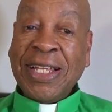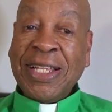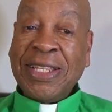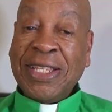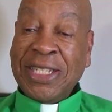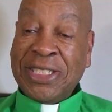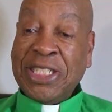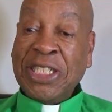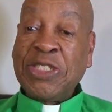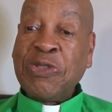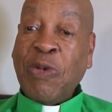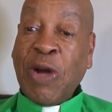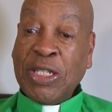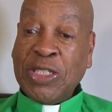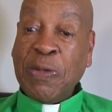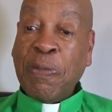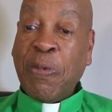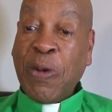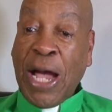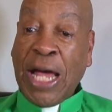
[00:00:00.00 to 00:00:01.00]
This
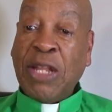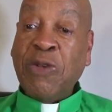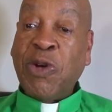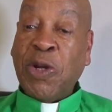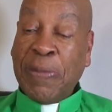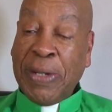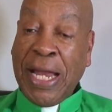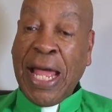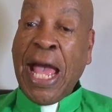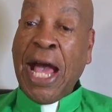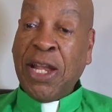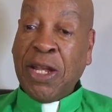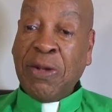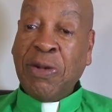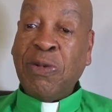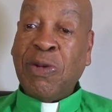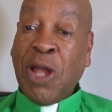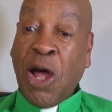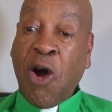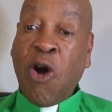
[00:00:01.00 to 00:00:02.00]
situation probably would have been
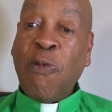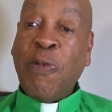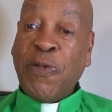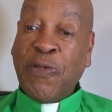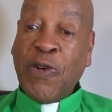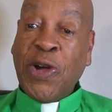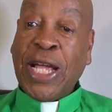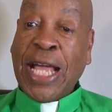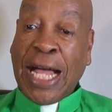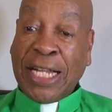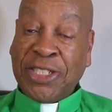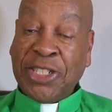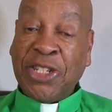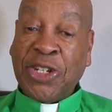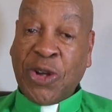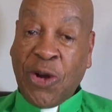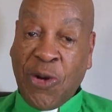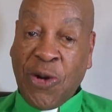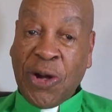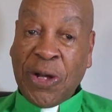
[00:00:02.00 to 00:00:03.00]
handled long before it got to the
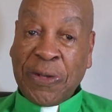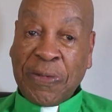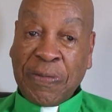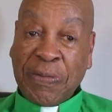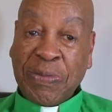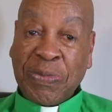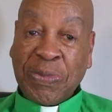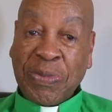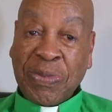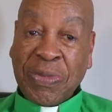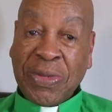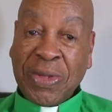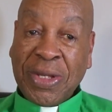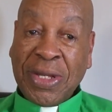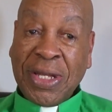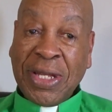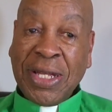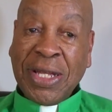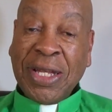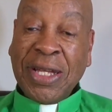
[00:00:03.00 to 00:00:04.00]
court.
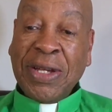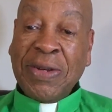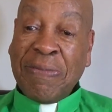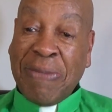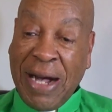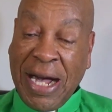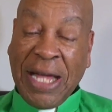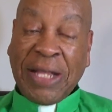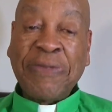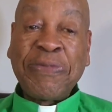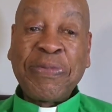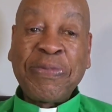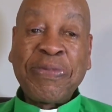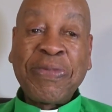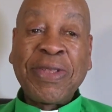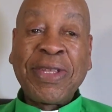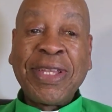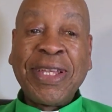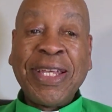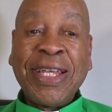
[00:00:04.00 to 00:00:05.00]
But
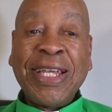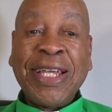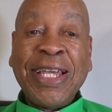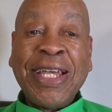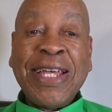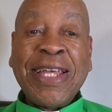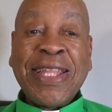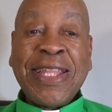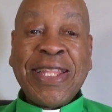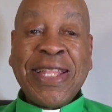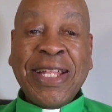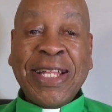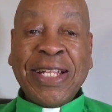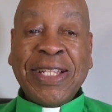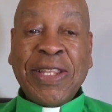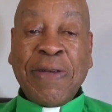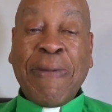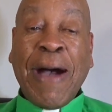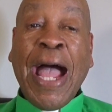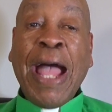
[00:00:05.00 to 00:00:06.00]

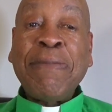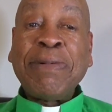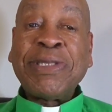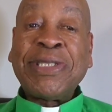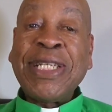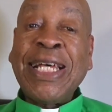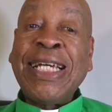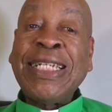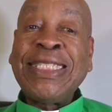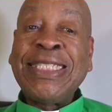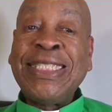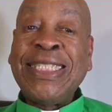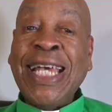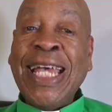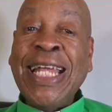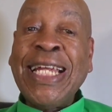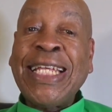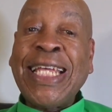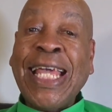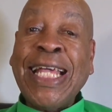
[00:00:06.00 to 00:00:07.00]
the Bible says,
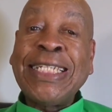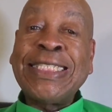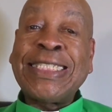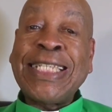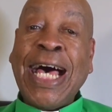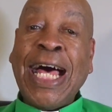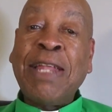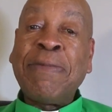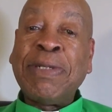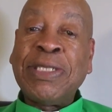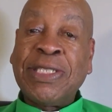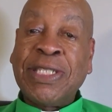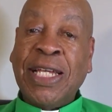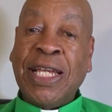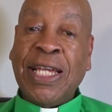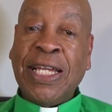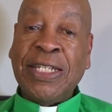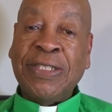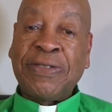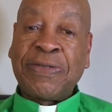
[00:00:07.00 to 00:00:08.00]
Then King Solomon
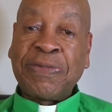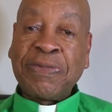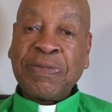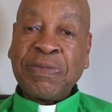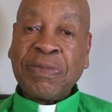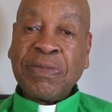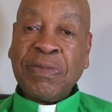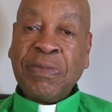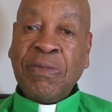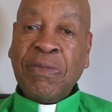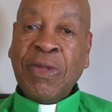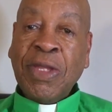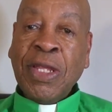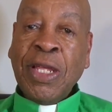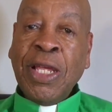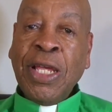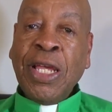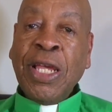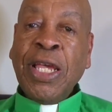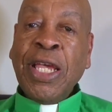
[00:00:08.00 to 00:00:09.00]
said,
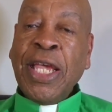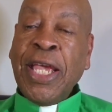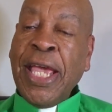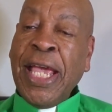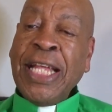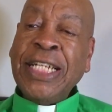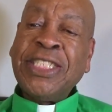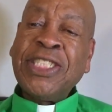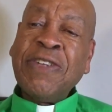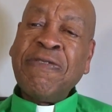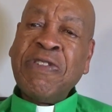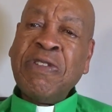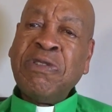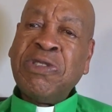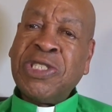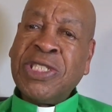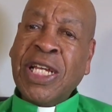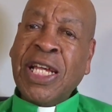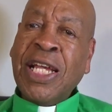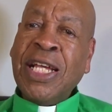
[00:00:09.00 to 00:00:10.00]
Each of you
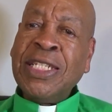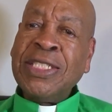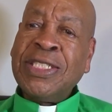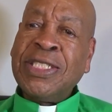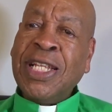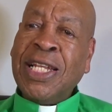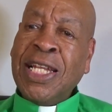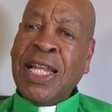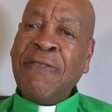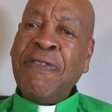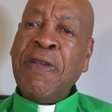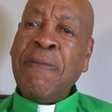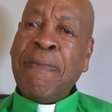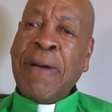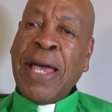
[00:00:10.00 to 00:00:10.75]
says the living